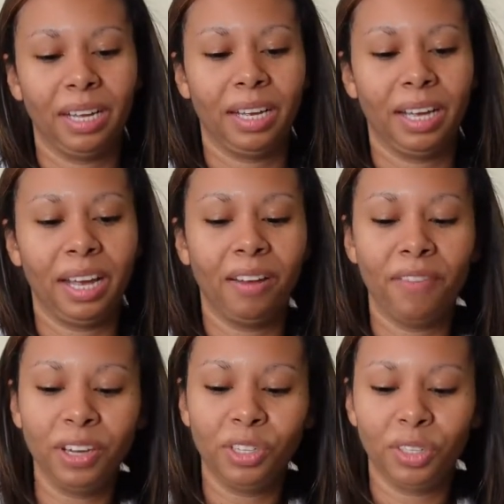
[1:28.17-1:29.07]
And
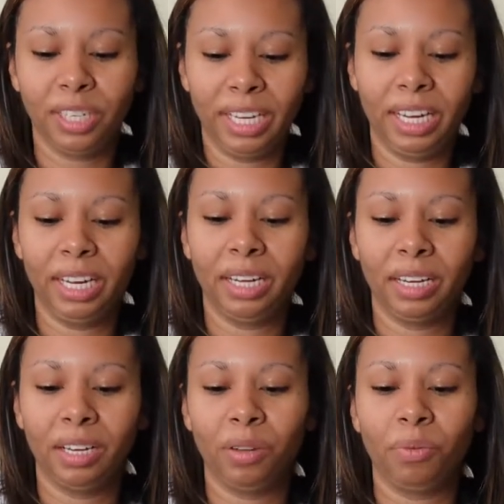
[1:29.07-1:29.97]
eventually,
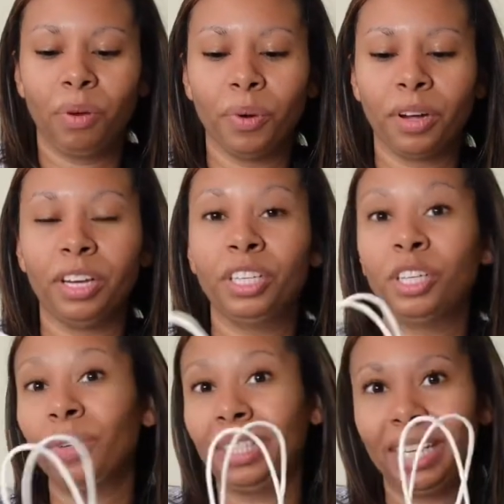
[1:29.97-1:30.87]
what we're gonna
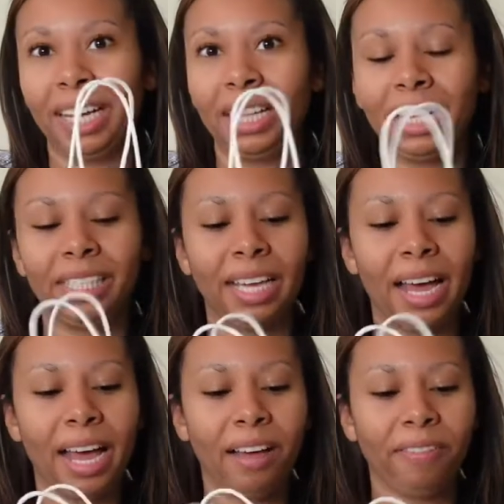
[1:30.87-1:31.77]
do is take this
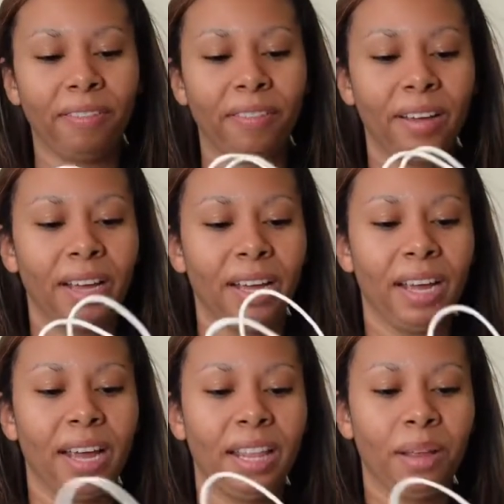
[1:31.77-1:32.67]
half
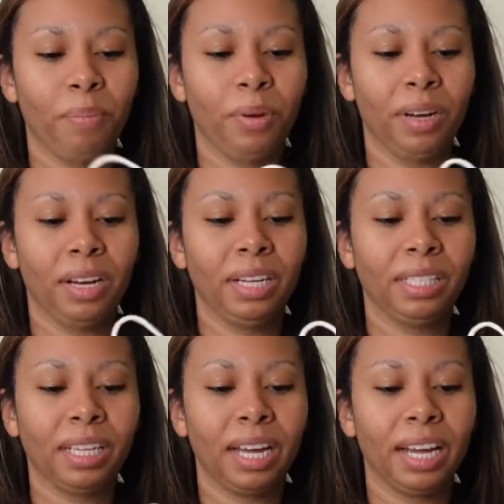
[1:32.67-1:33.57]
and then put it
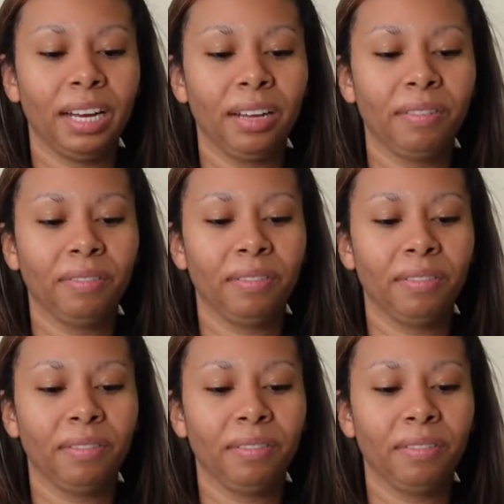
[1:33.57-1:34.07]
inside of